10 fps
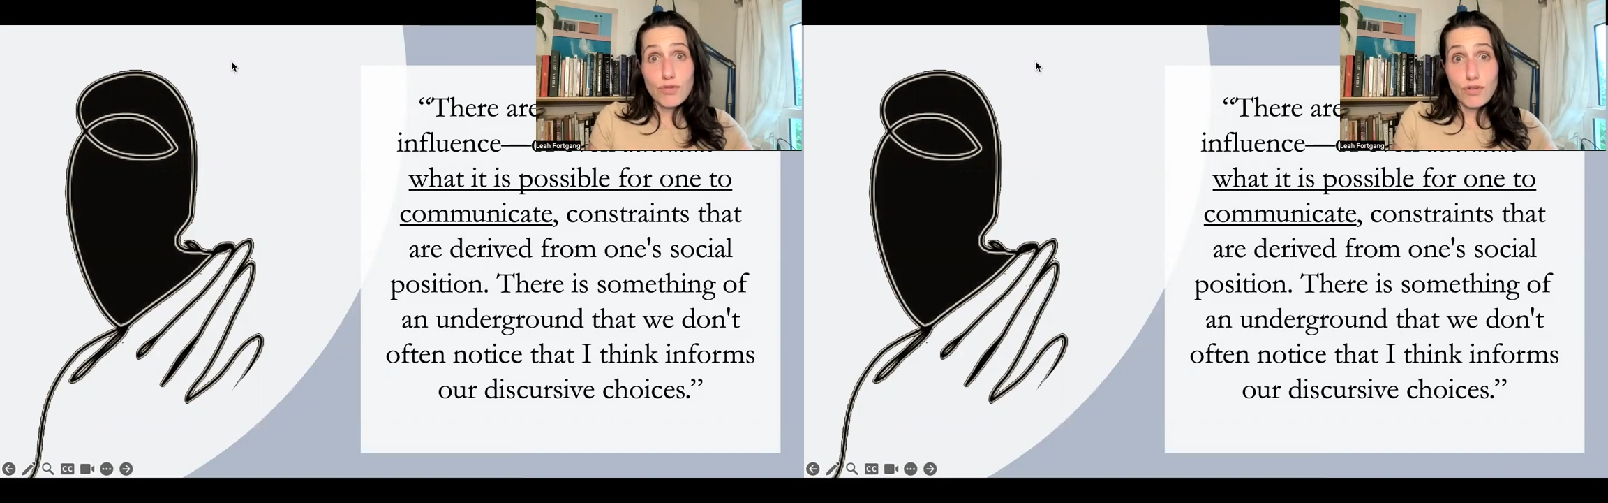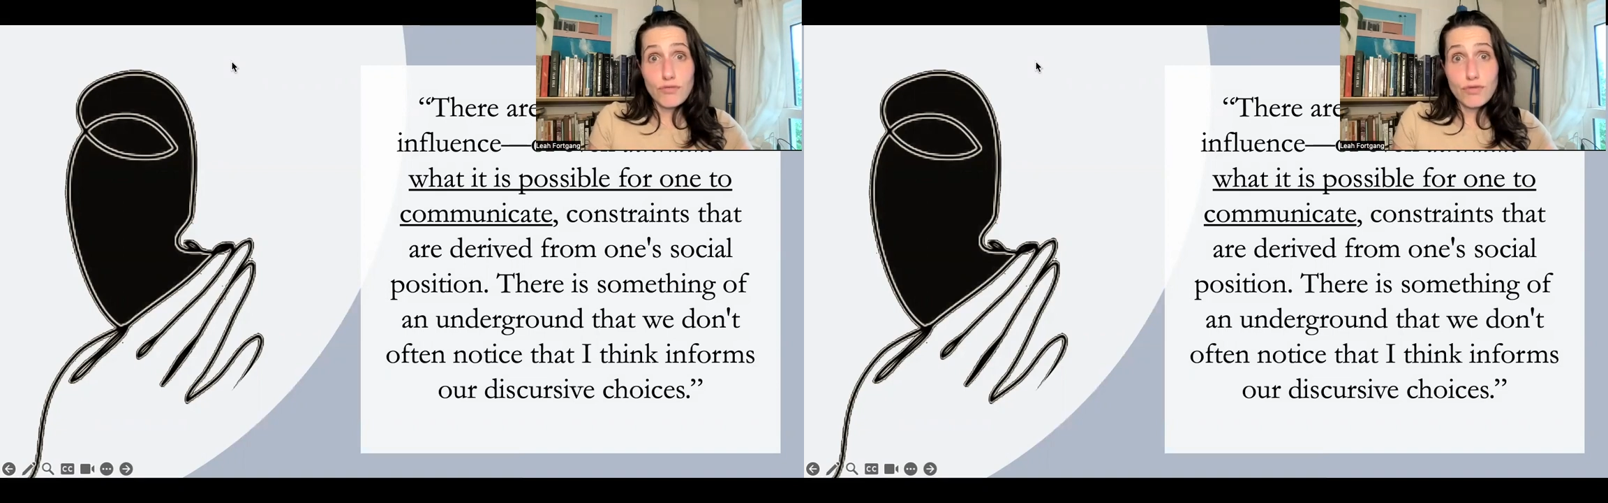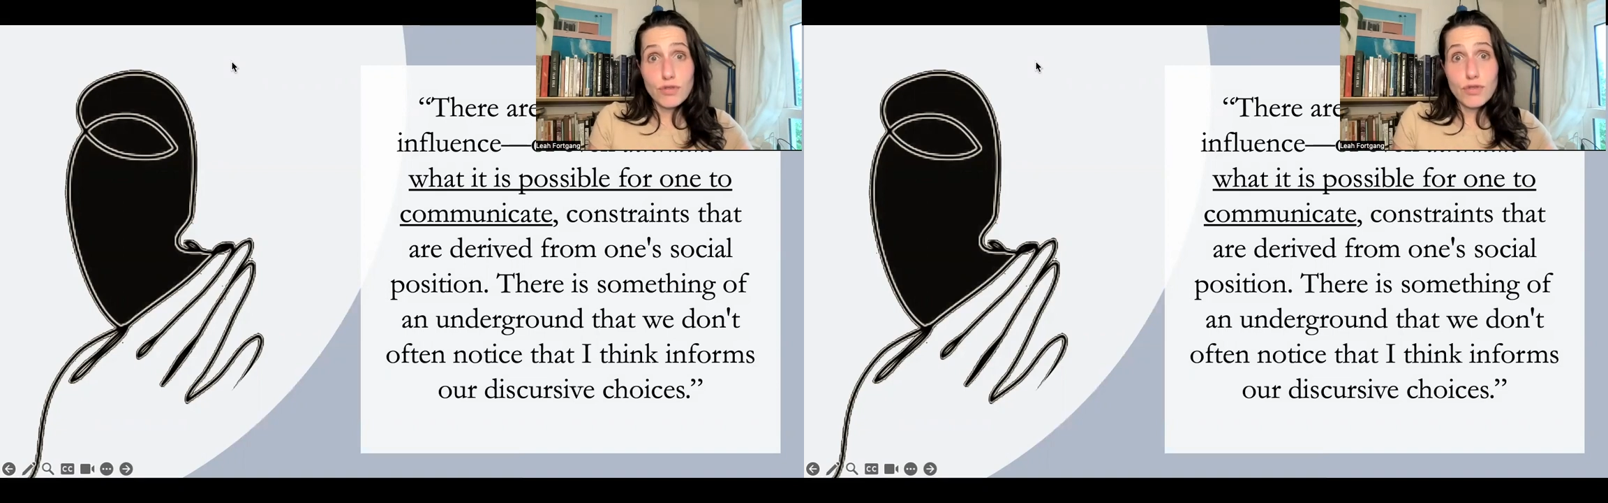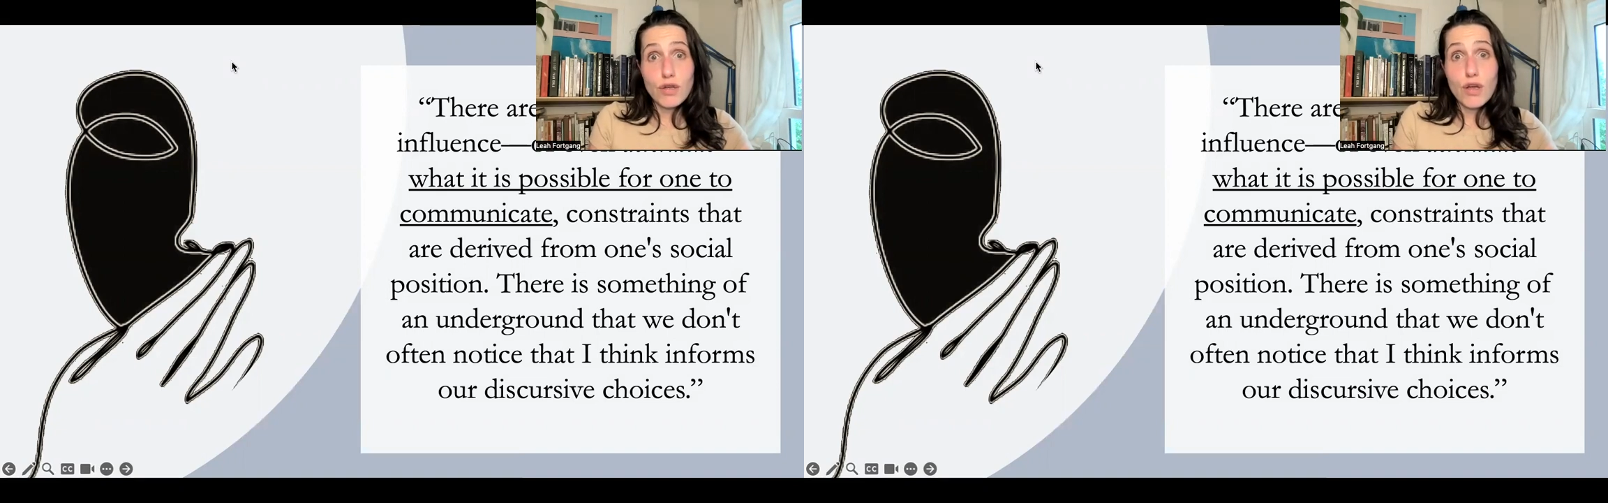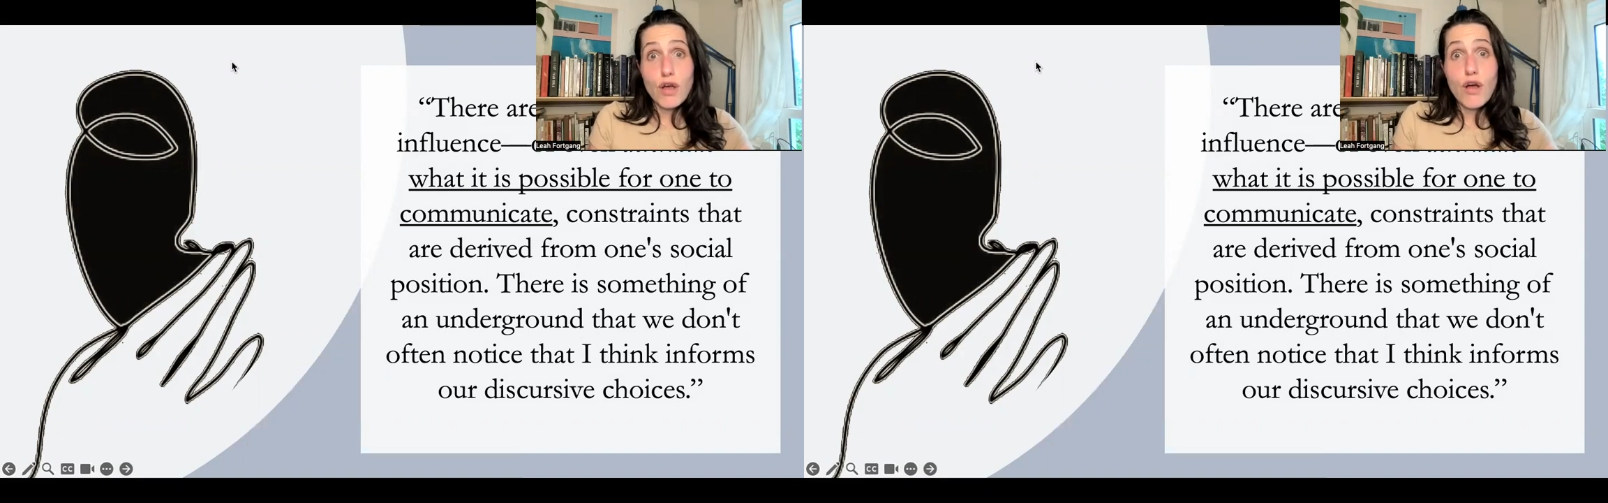groups
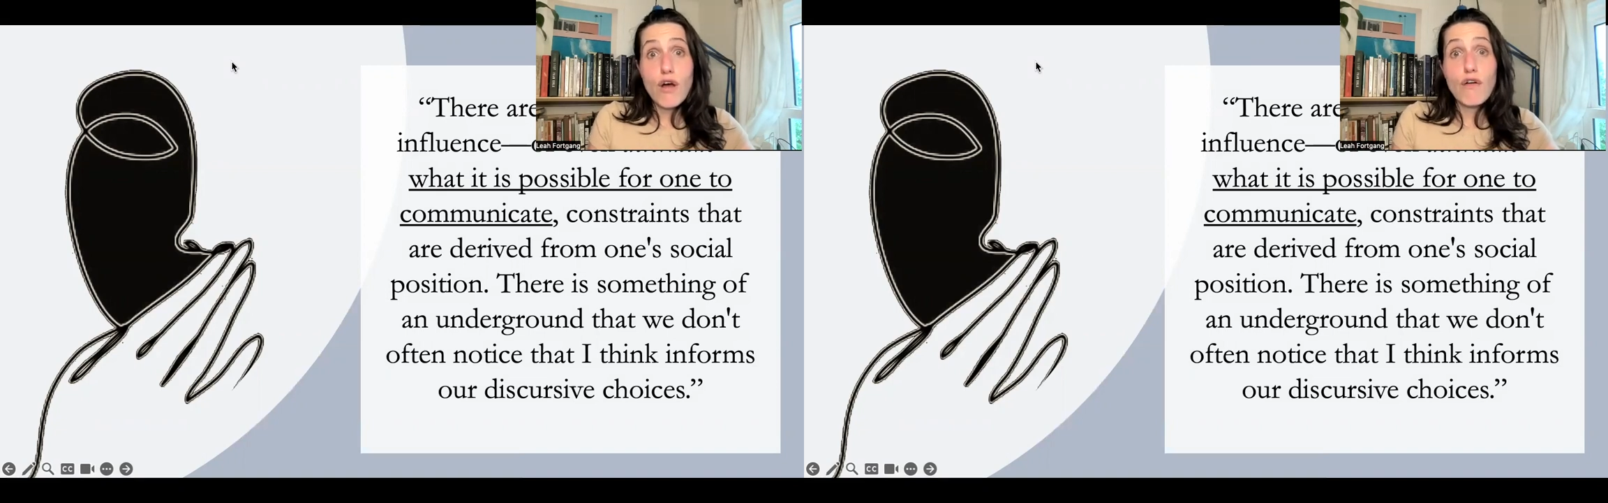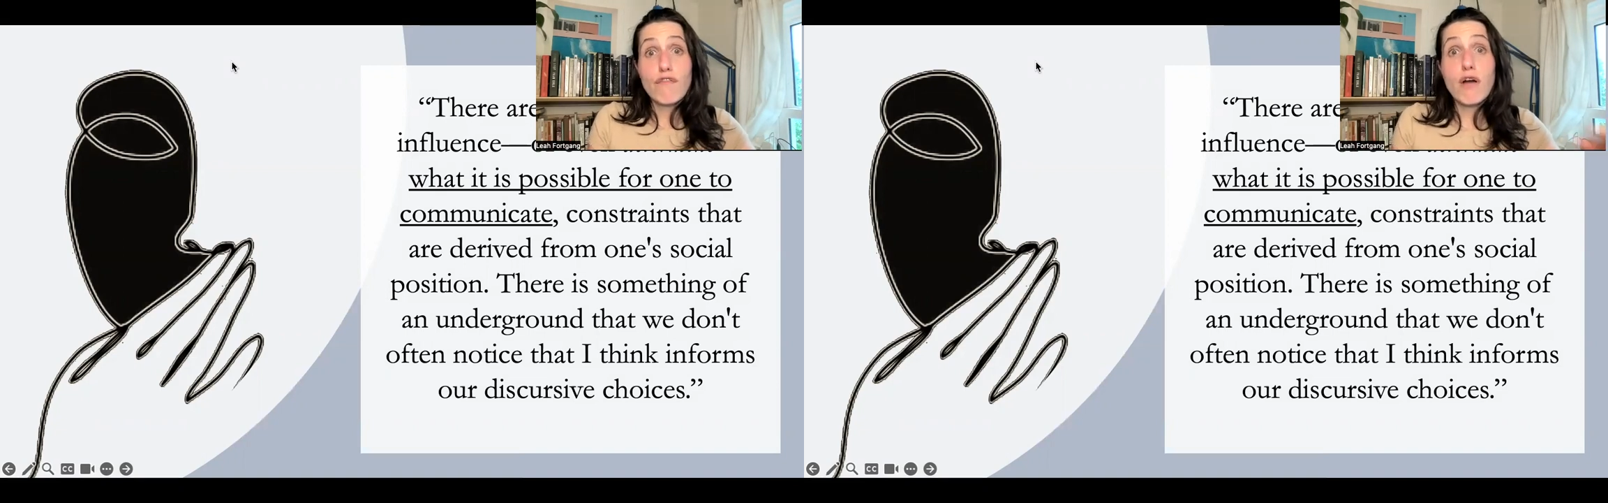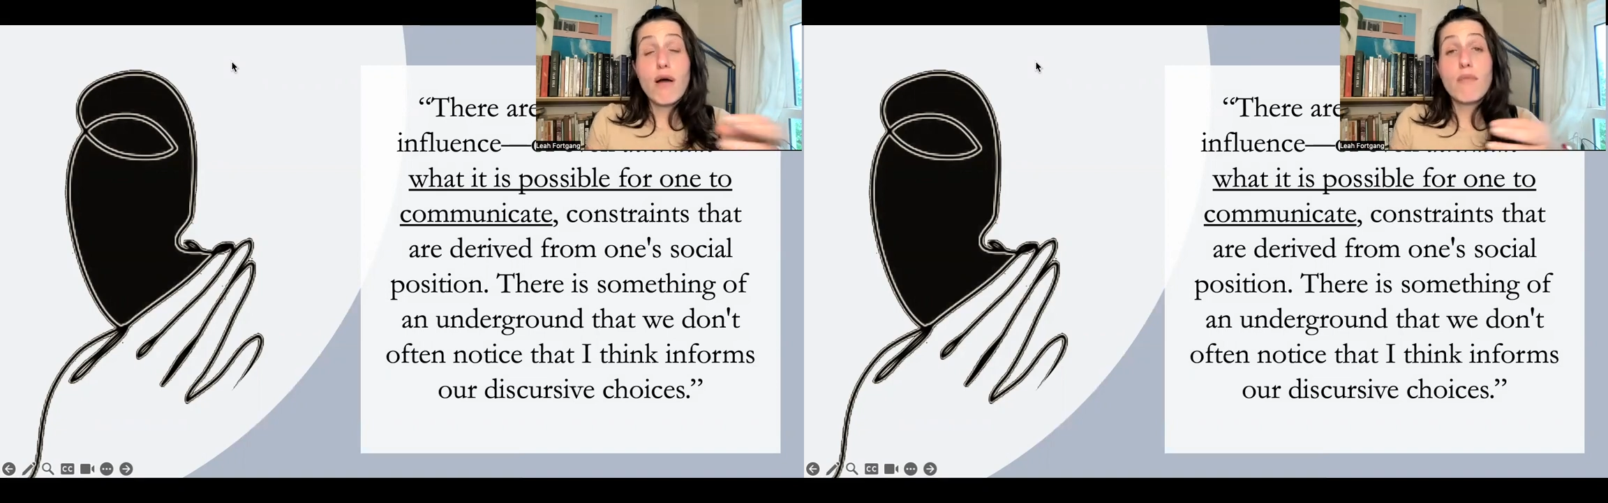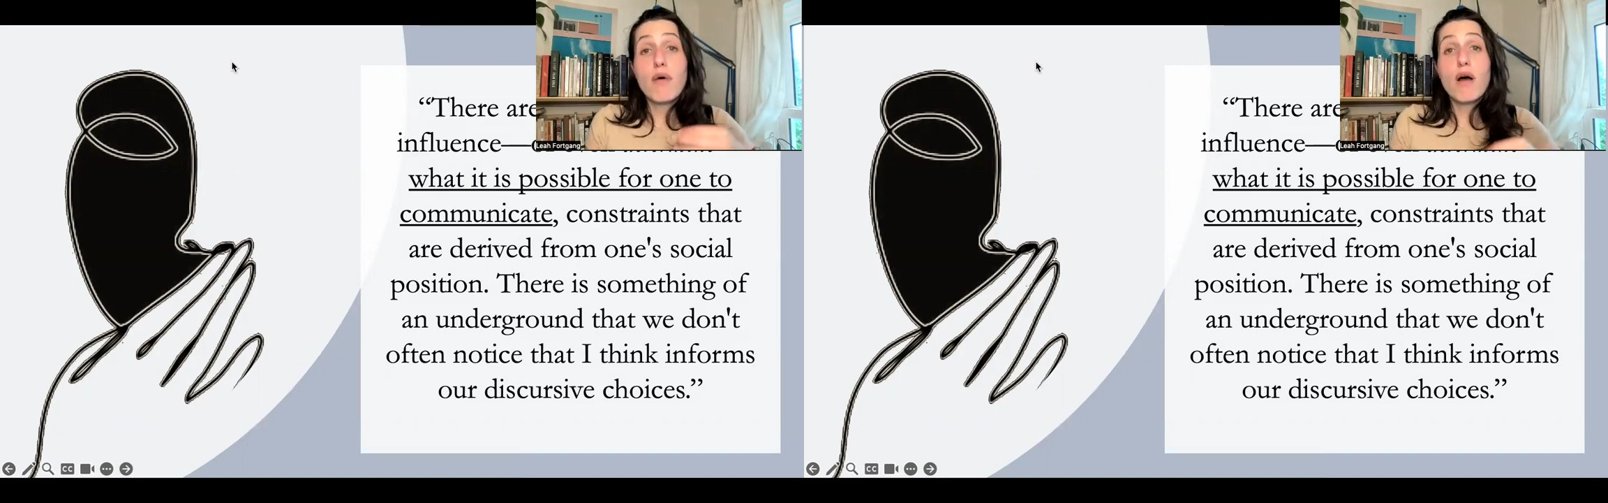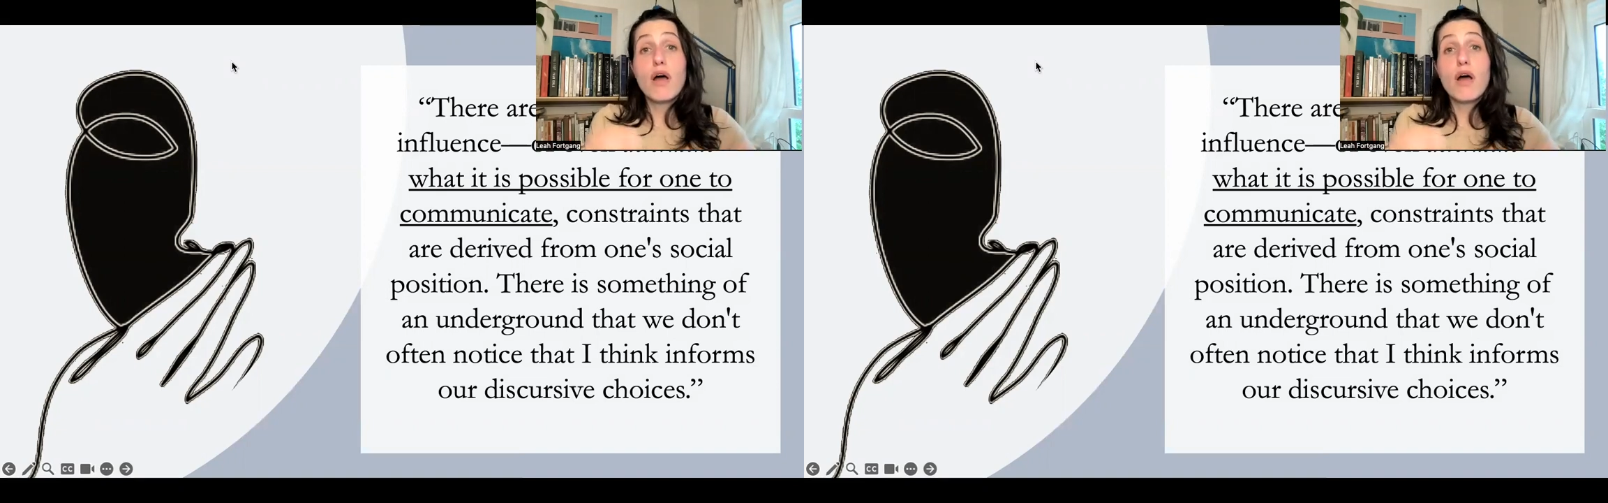from